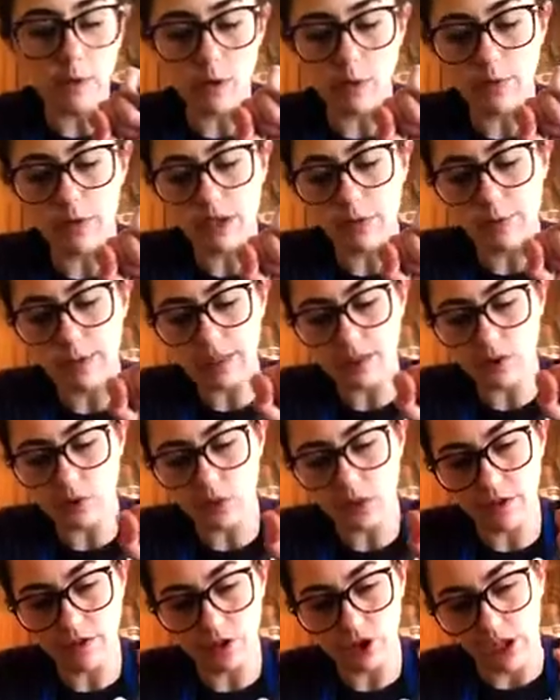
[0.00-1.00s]
We want to be sort
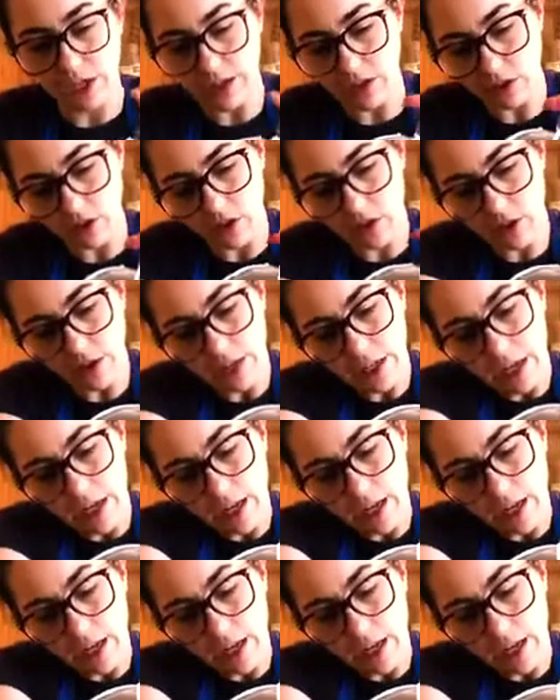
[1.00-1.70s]
of gentle